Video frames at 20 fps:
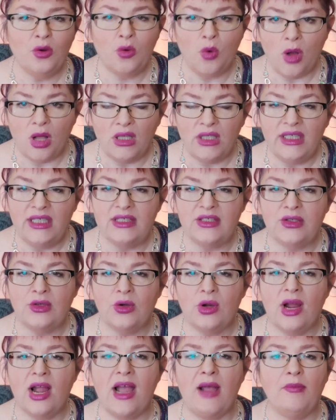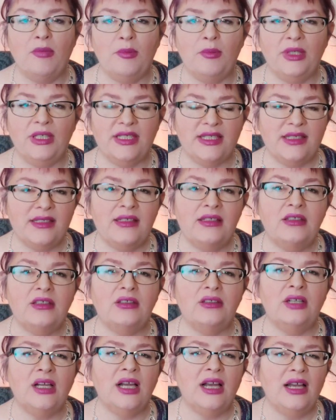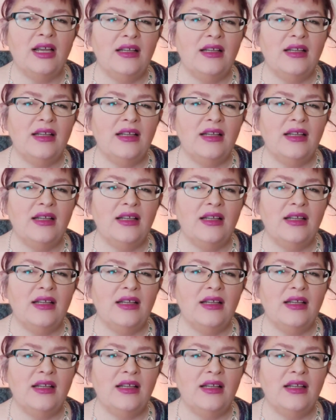quality is crap, but still,